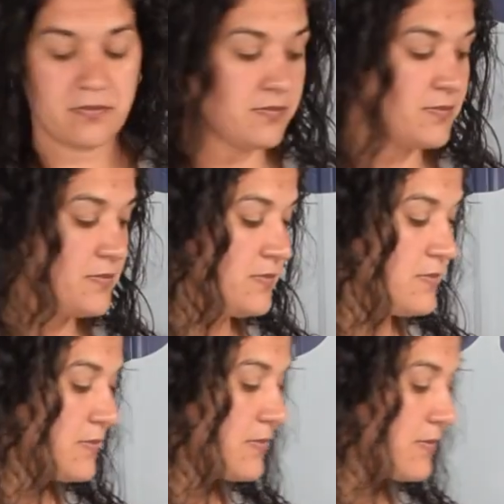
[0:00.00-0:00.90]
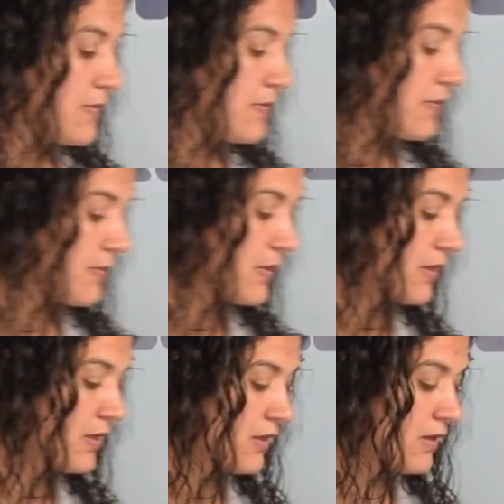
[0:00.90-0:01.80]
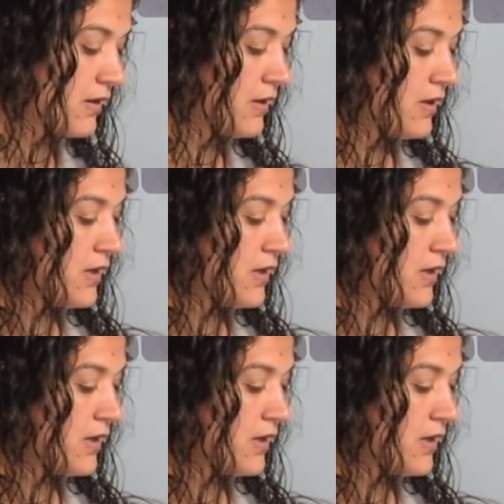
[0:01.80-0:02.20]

(no one is talking)